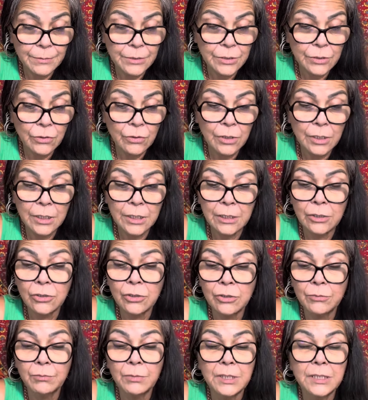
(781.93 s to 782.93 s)
sort. It
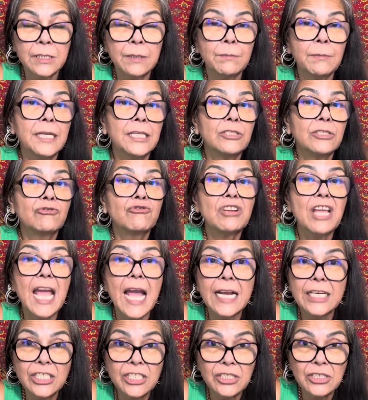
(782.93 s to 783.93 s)
could be somebody's
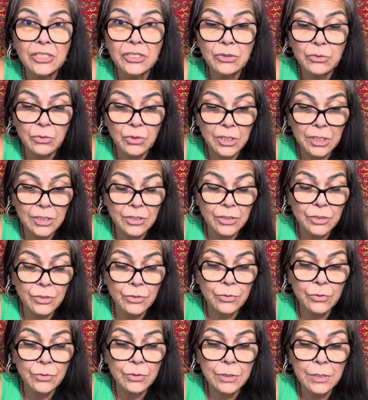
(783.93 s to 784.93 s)
reaction towards
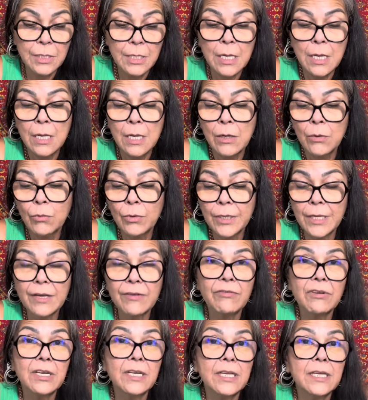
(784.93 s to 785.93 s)
you.
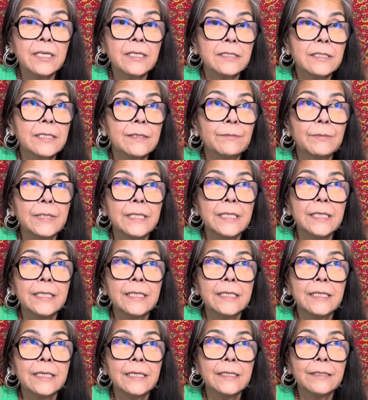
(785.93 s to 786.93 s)
Whatever it is, I
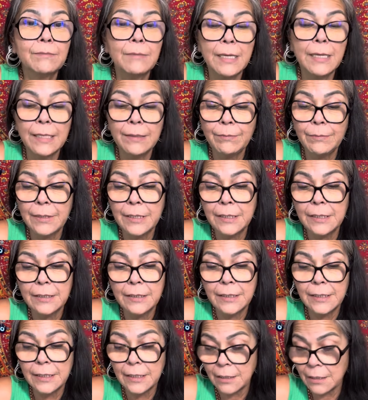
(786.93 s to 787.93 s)
mean, it might be that
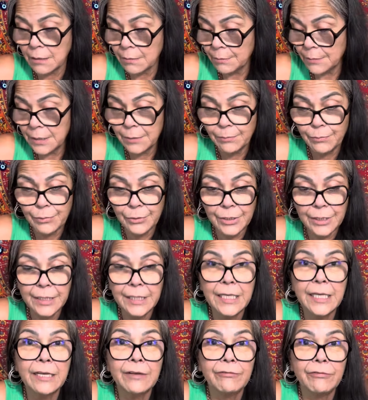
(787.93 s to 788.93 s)
they're coming pretty
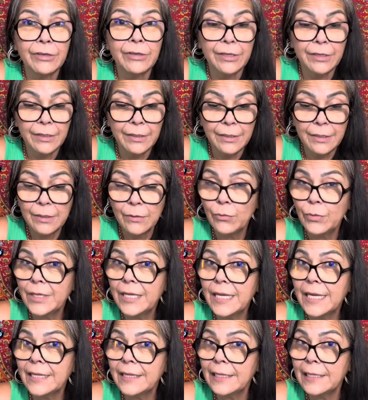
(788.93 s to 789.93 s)
heavy. We
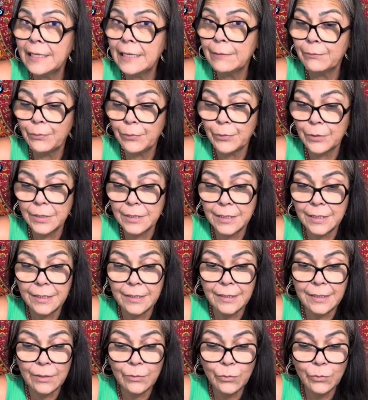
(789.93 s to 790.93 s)
got the Empress here,
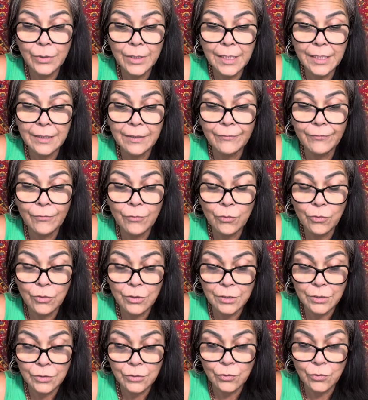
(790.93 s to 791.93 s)
and then we got the Four
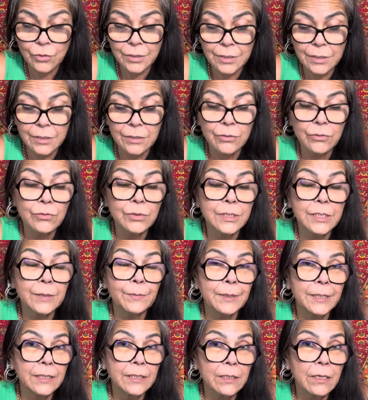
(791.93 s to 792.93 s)
of Swords, and you
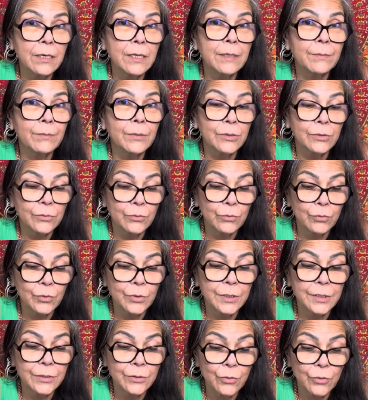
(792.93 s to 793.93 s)
deep in thought about what
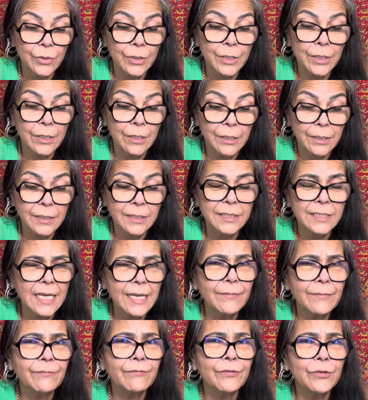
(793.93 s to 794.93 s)
is going on. It's
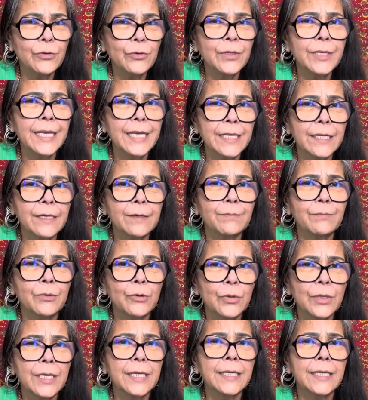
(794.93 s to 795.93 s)
time for you to get up,
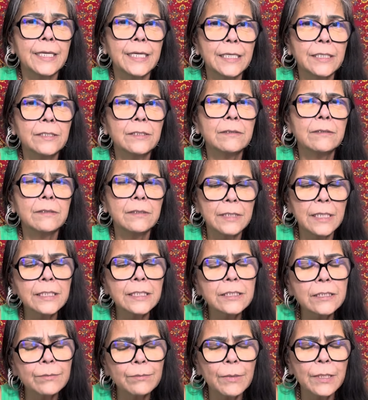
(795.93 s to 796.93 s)
okay, and
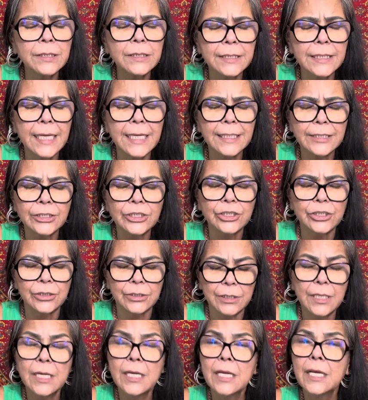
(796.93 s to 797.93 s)
get your butt in action.
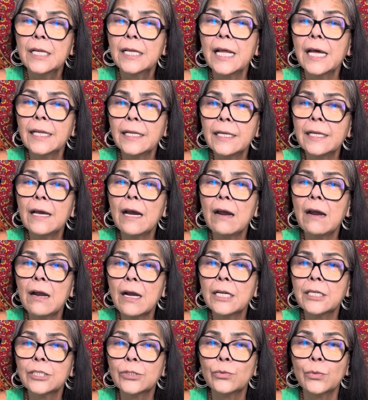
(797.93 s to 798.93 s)
Not in a
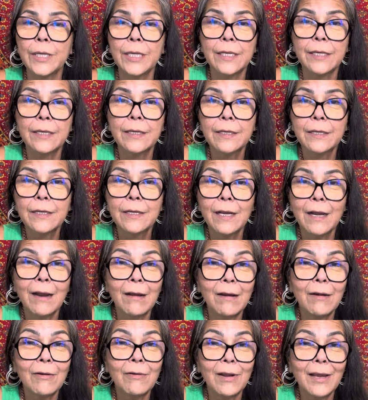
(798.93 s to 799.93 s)
harsh way,
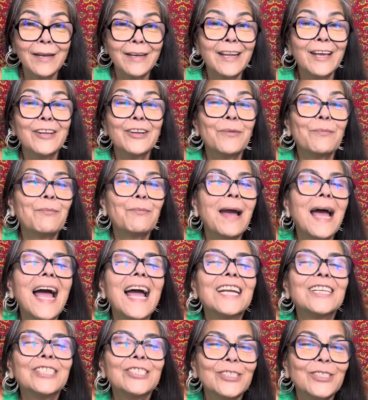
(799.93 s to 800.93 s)
all right, not in a
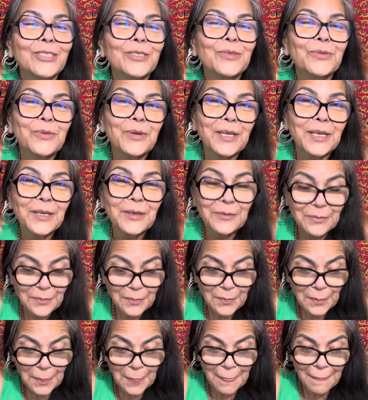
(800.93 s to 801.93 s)
passionate way.
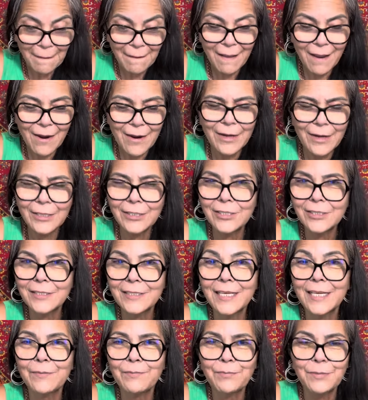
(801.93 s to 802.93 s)
All right, just
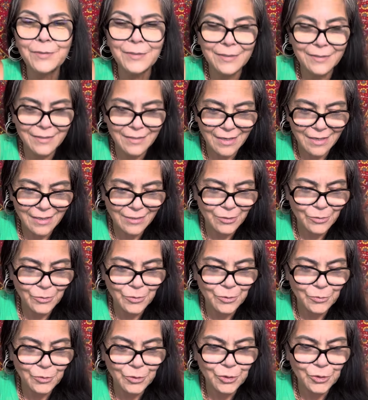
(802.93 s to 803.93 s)
get up and start
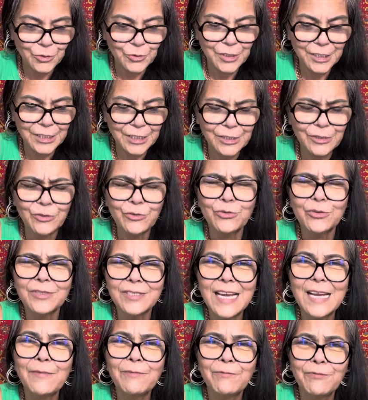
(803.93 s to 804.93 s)
doing what you need to do. It's
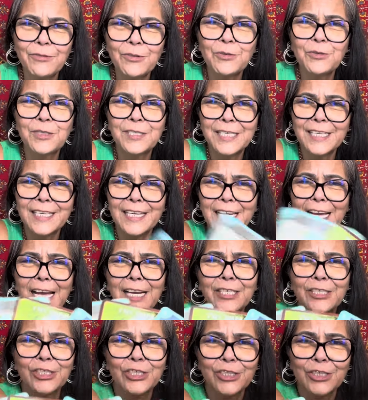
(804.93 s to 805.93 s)
time for you to take
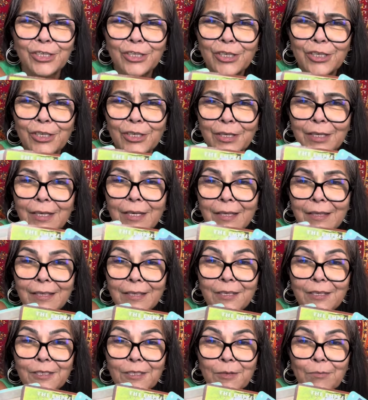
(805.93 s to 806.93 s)
action.
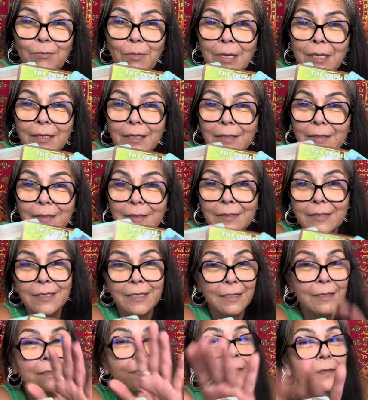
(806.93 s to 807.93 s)
There is abundance there.